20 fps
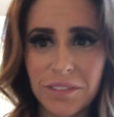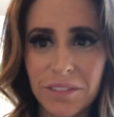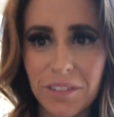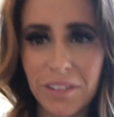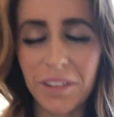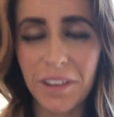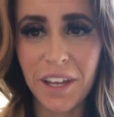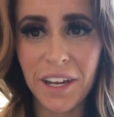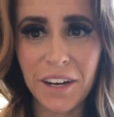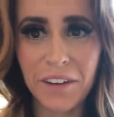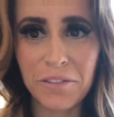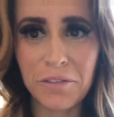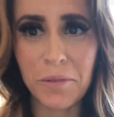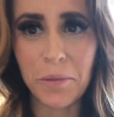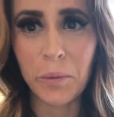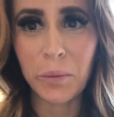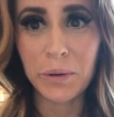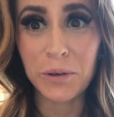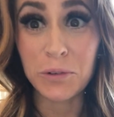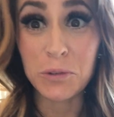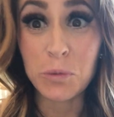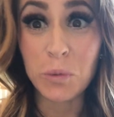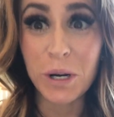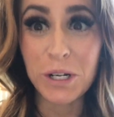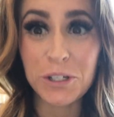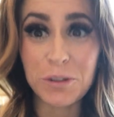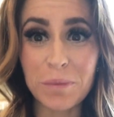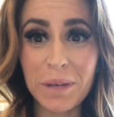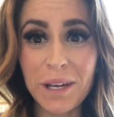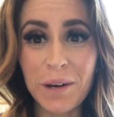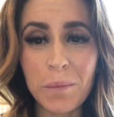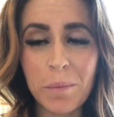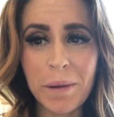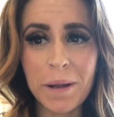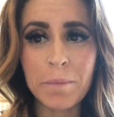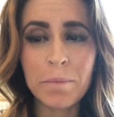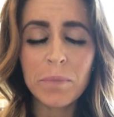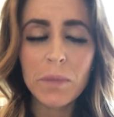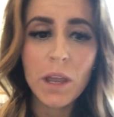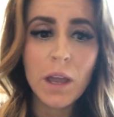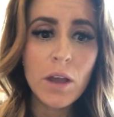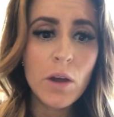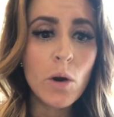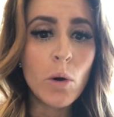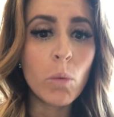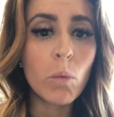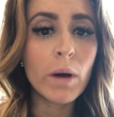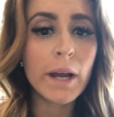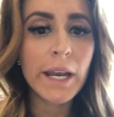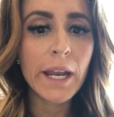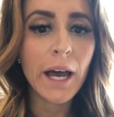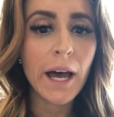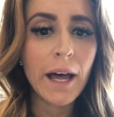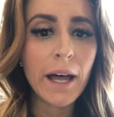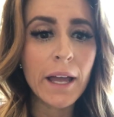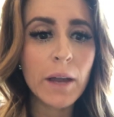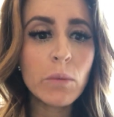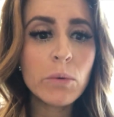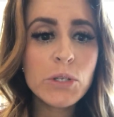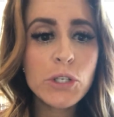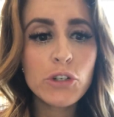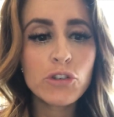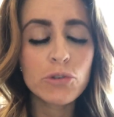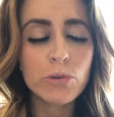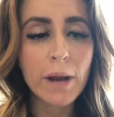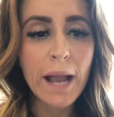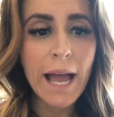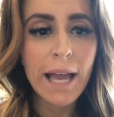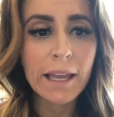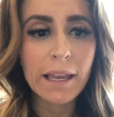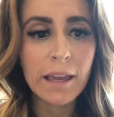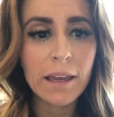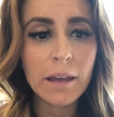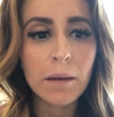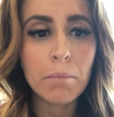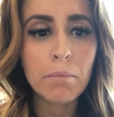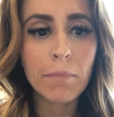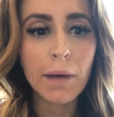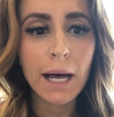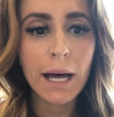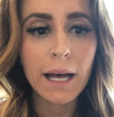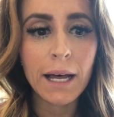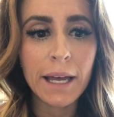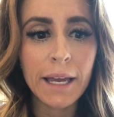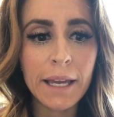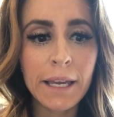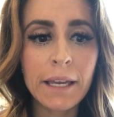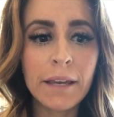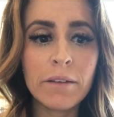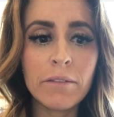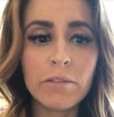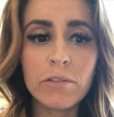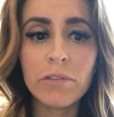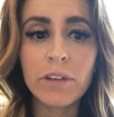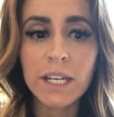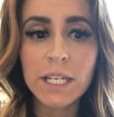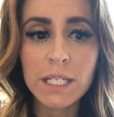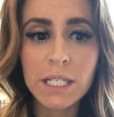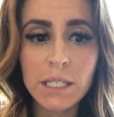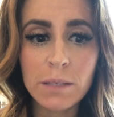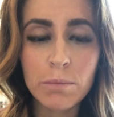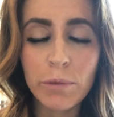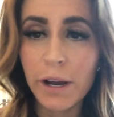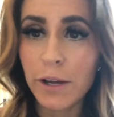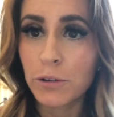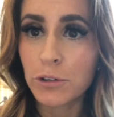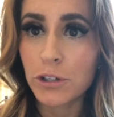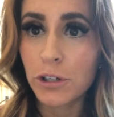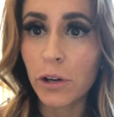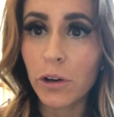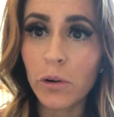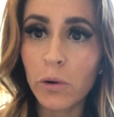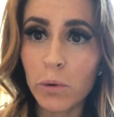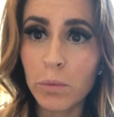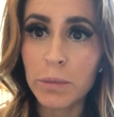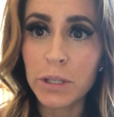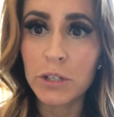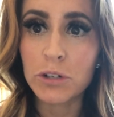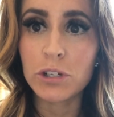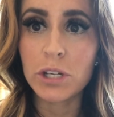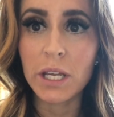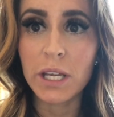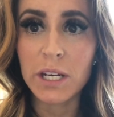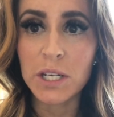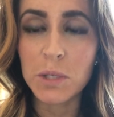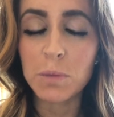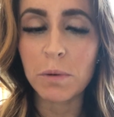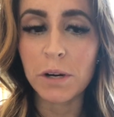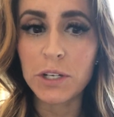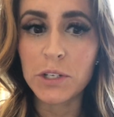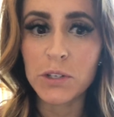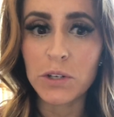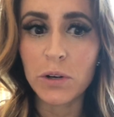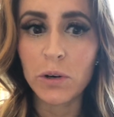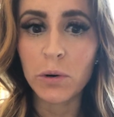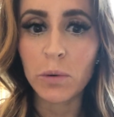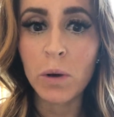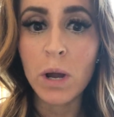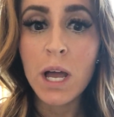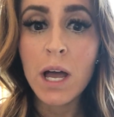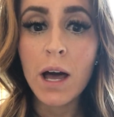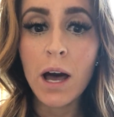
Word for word: the lighting from the windows washing me out, but when I was tracking my venti brown sugar oat milk shaken espresso,